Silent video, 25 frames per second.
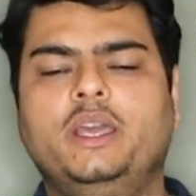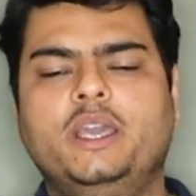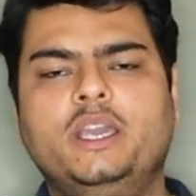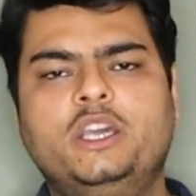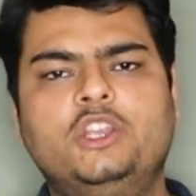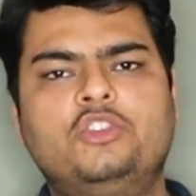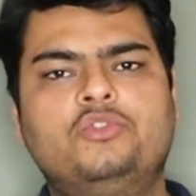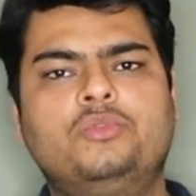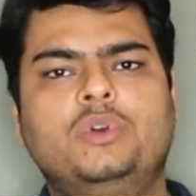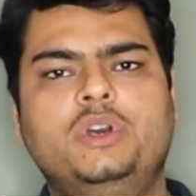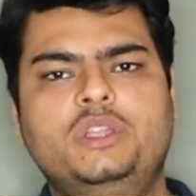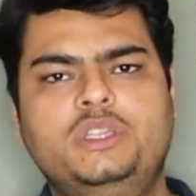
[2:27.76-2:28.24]

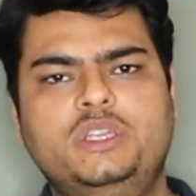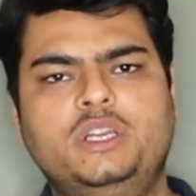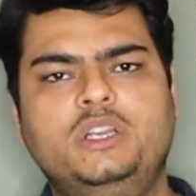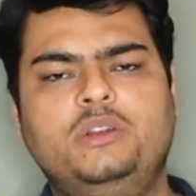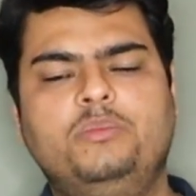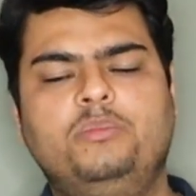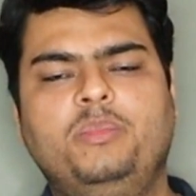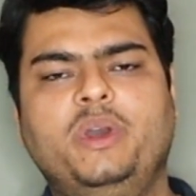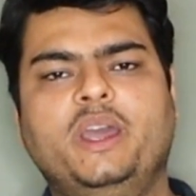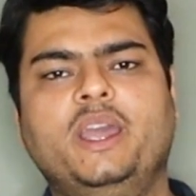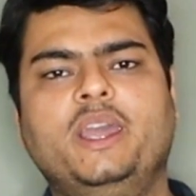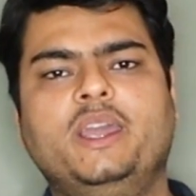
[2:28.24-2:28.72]

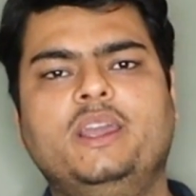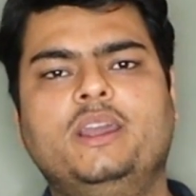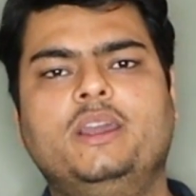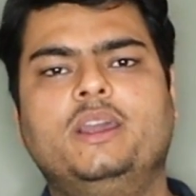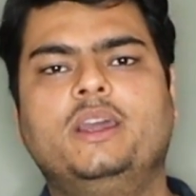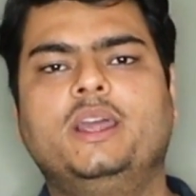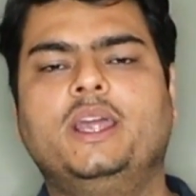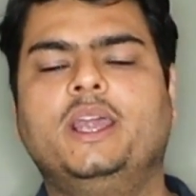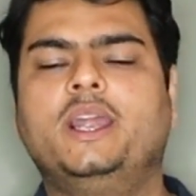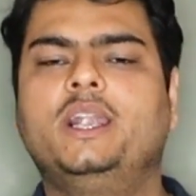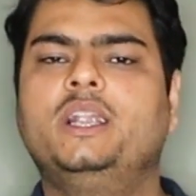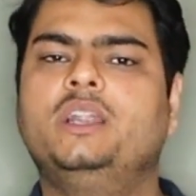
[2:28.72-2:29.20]
XYZ bank
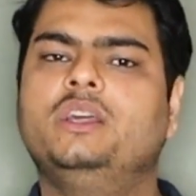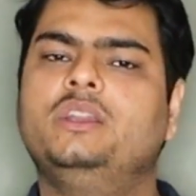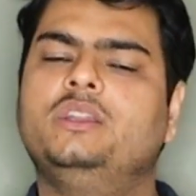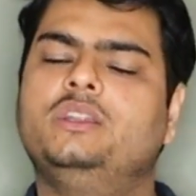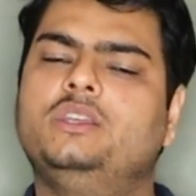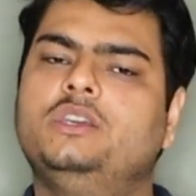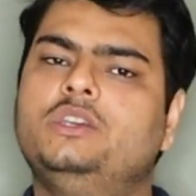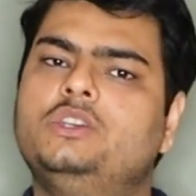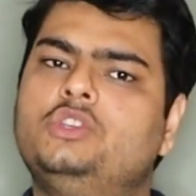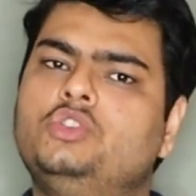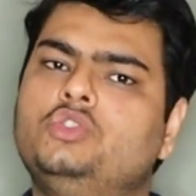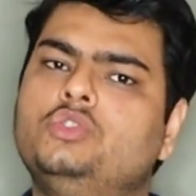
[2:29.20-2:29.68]
had
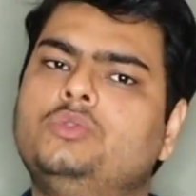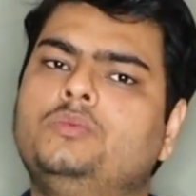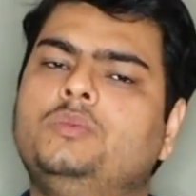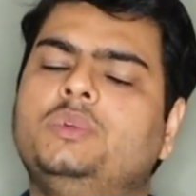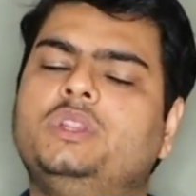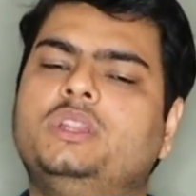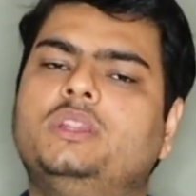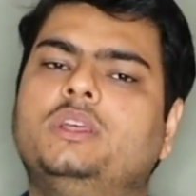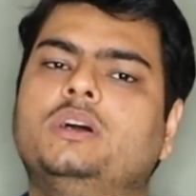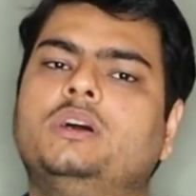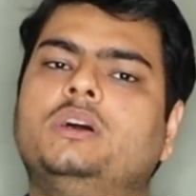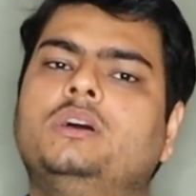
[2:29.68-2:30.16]
an issue
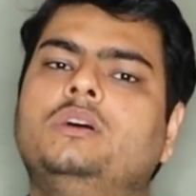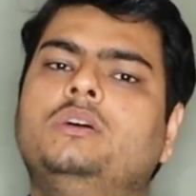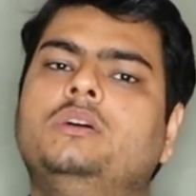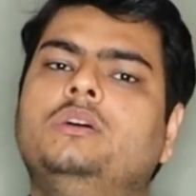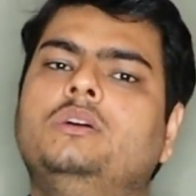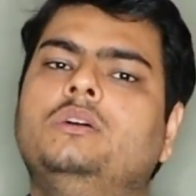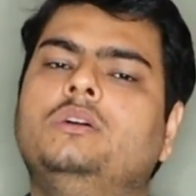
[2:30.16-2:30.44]
with the